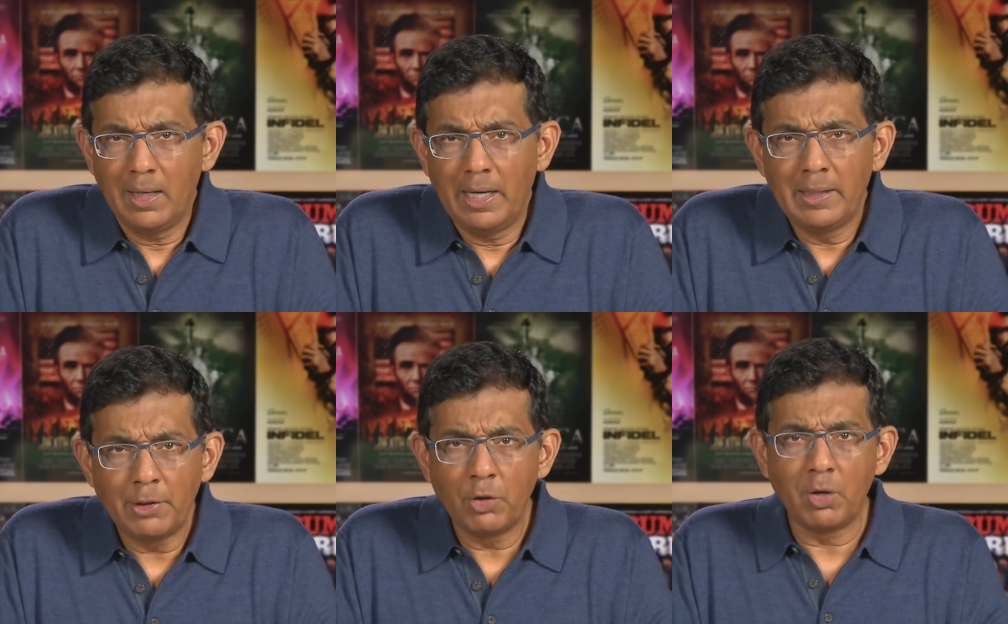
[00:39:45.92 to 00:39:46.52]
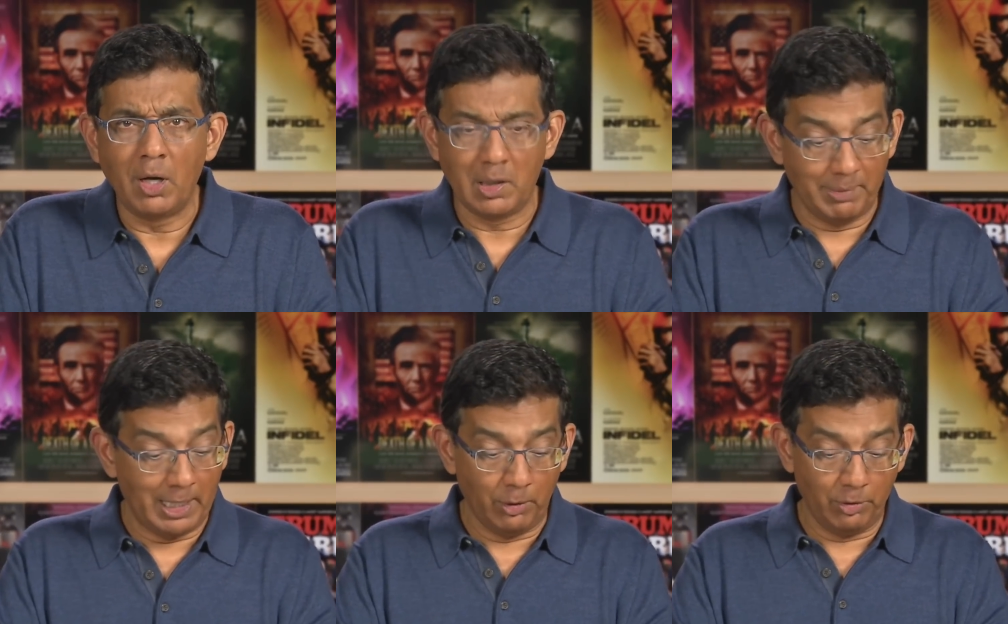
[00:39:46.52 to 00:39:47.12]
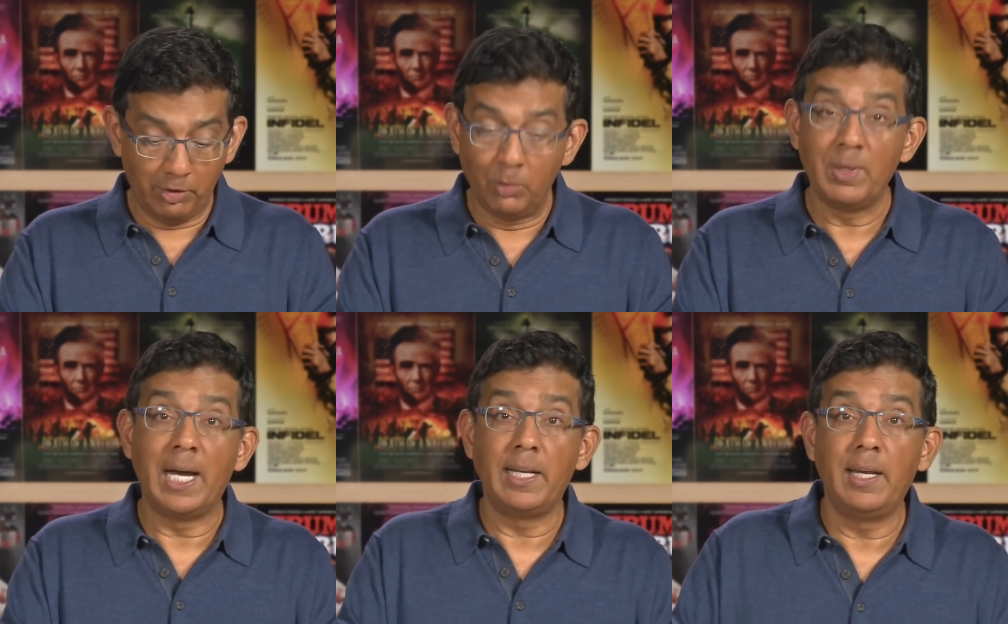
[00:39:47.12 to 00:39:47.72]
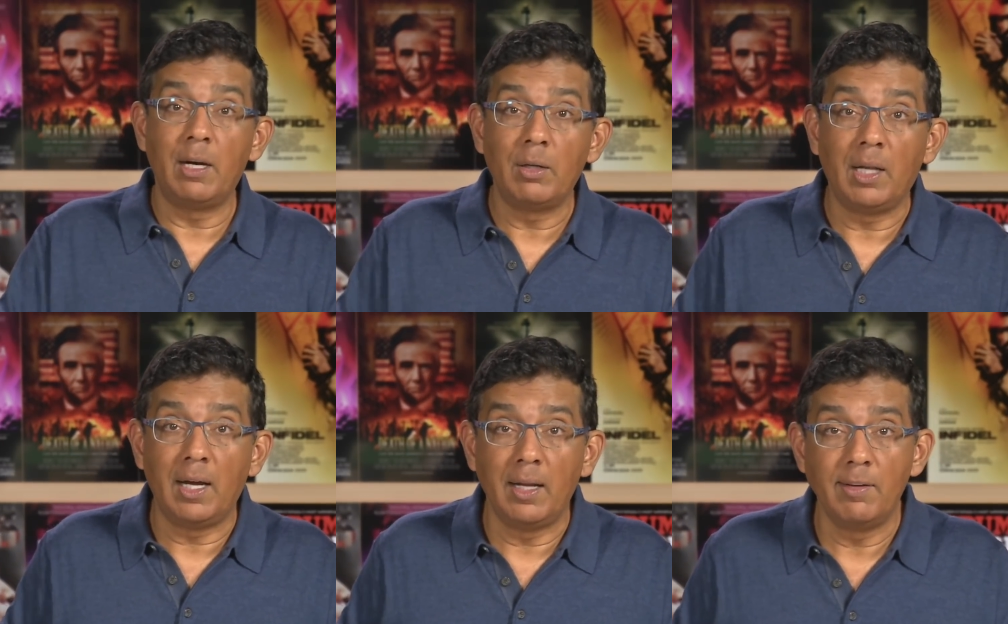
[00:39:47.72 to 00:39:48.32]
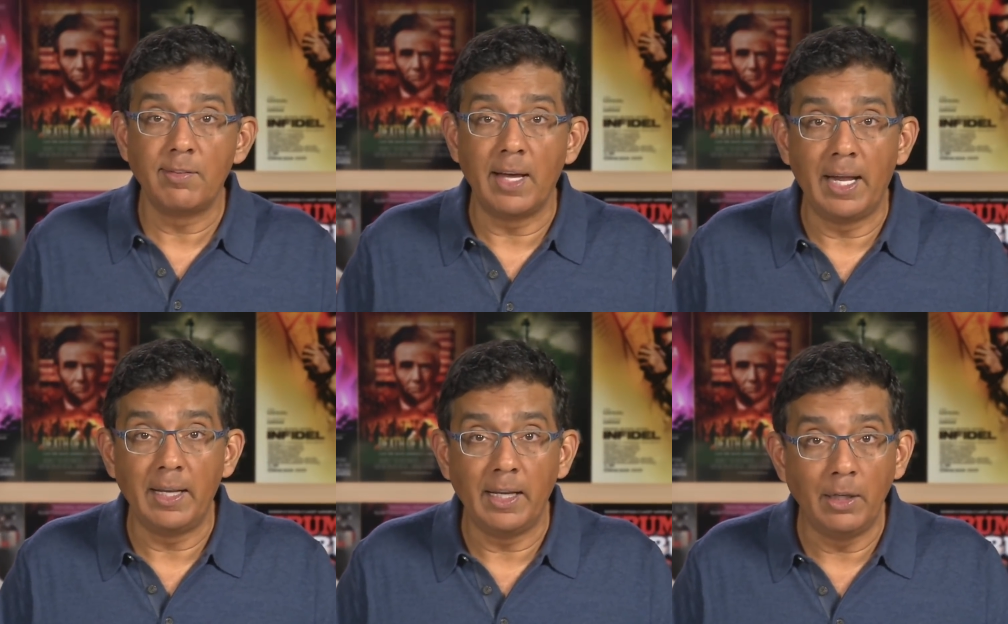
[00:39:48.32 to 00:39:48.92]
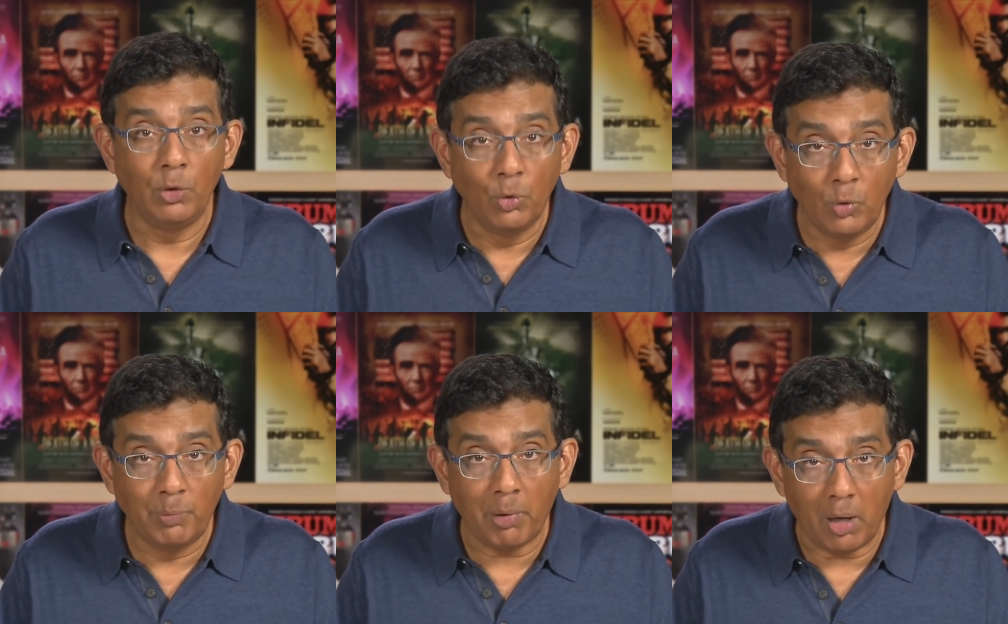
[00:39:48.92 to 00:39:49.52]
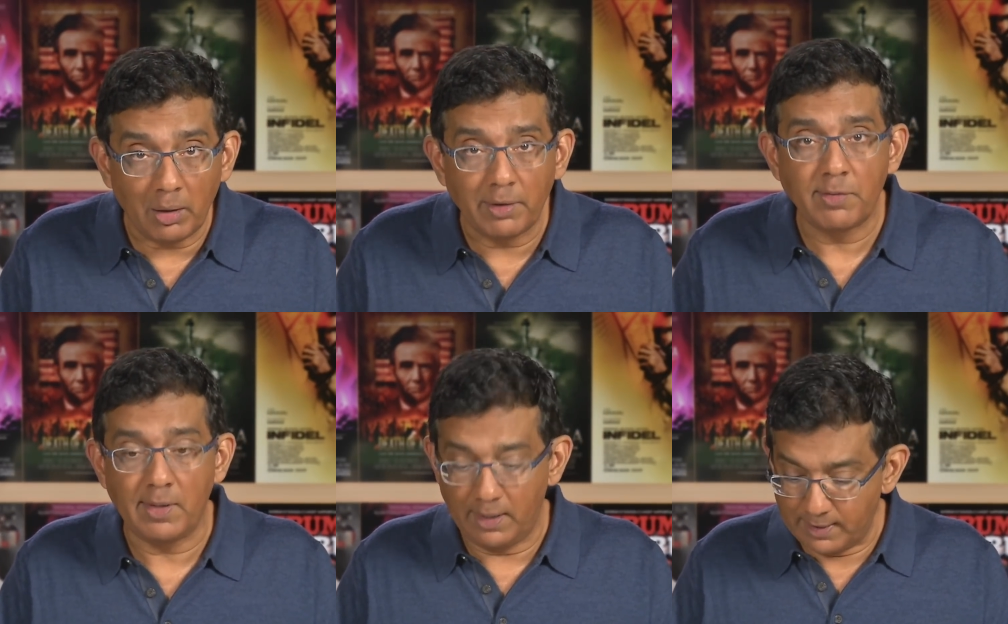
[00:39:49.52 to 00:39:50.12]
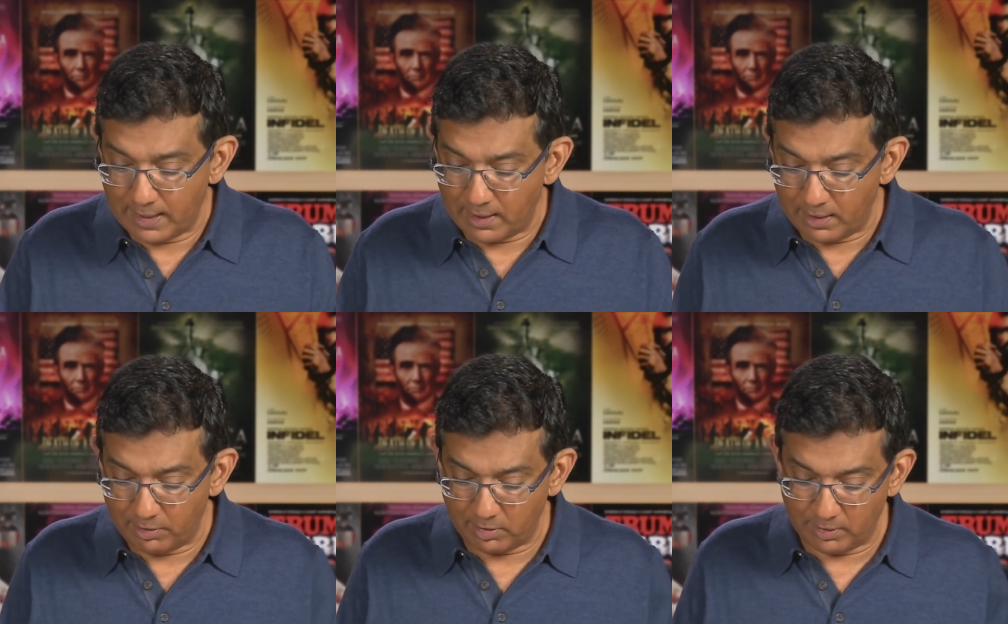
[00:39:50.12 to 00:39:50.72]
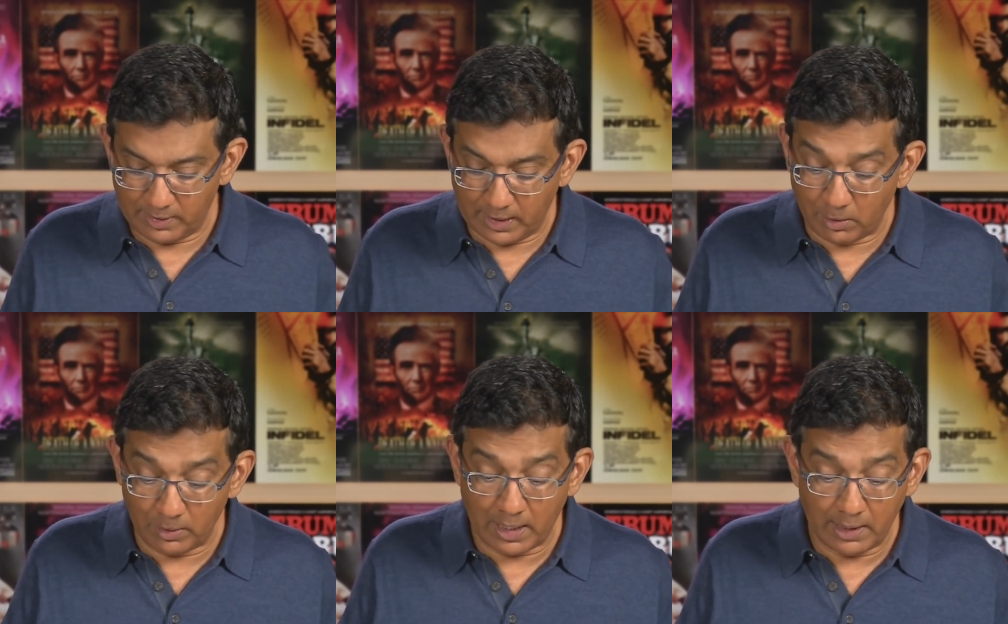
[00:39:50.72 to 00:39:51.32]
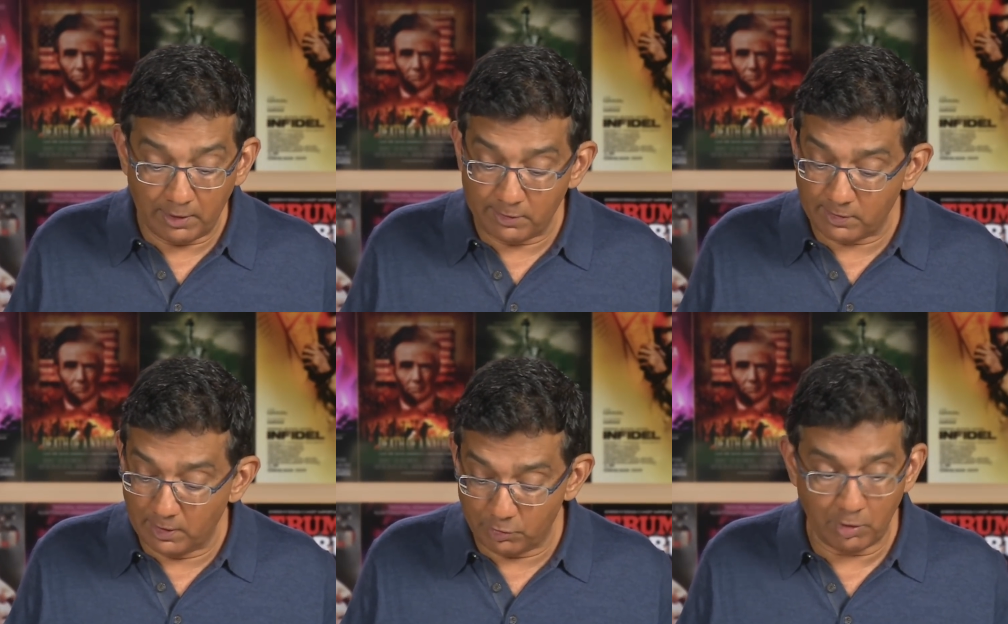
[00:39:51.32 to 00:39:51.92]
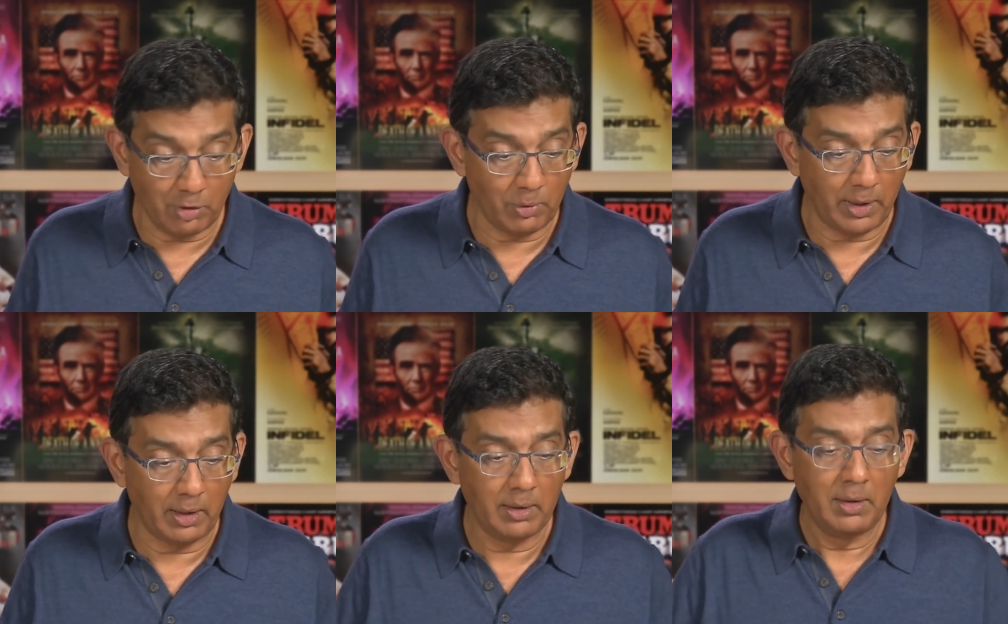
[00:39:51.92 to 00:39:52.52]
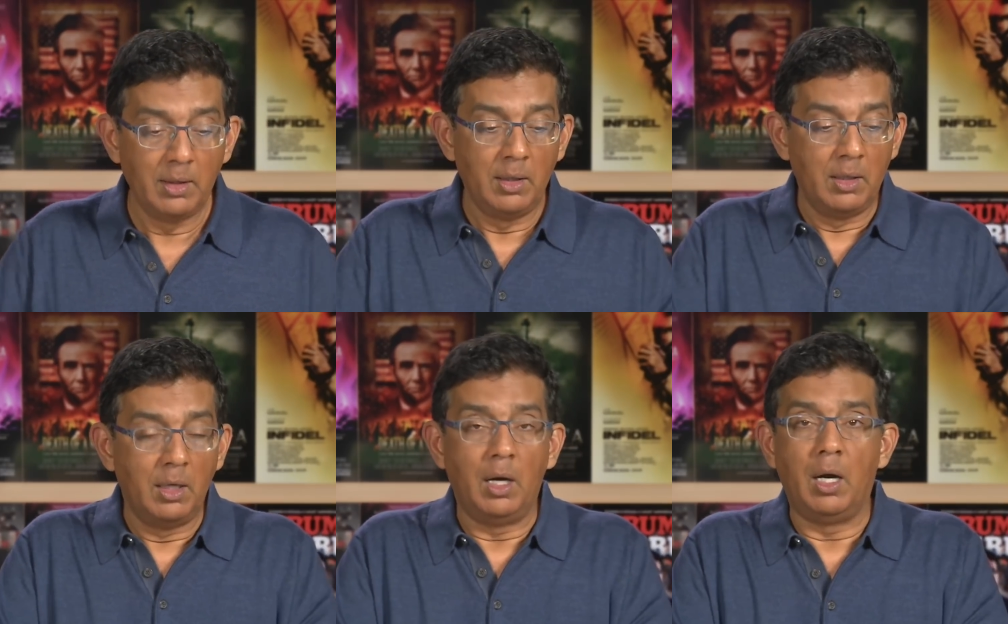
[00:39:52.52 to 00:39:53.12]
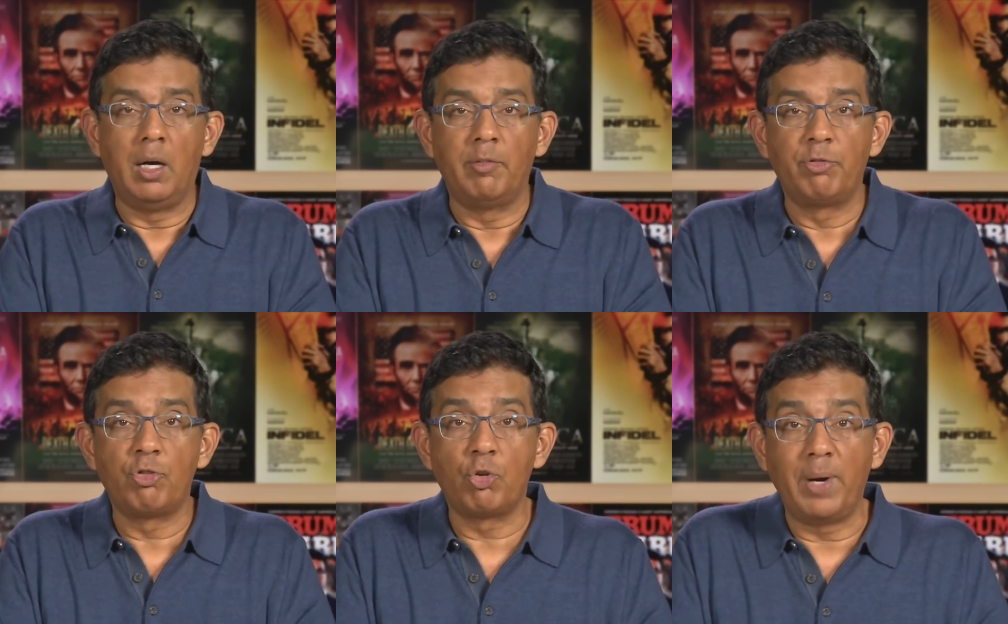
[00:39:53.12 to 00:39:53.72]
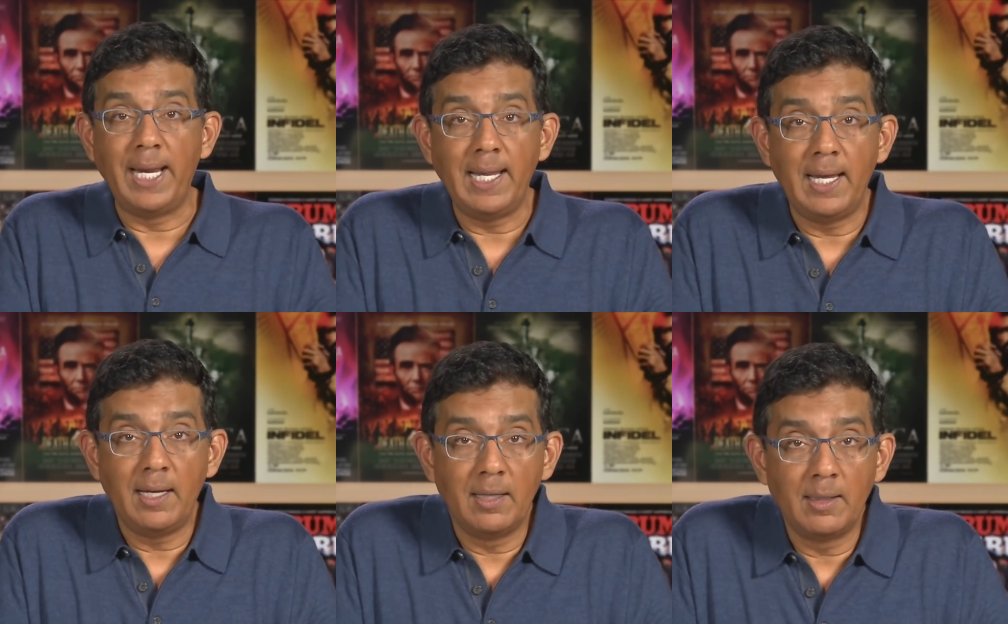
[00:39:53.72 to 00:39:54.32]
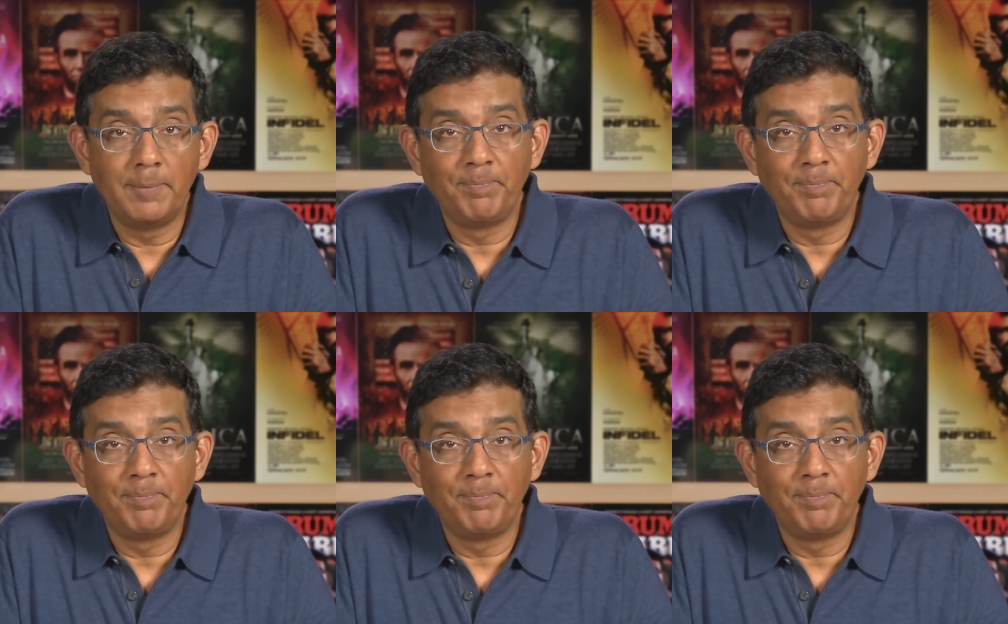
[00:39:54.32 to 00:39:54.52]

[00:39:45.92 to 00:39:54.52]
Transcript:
Speaker 1: I'd like to talk about United Airlines and a new policy that the airline is instituting of training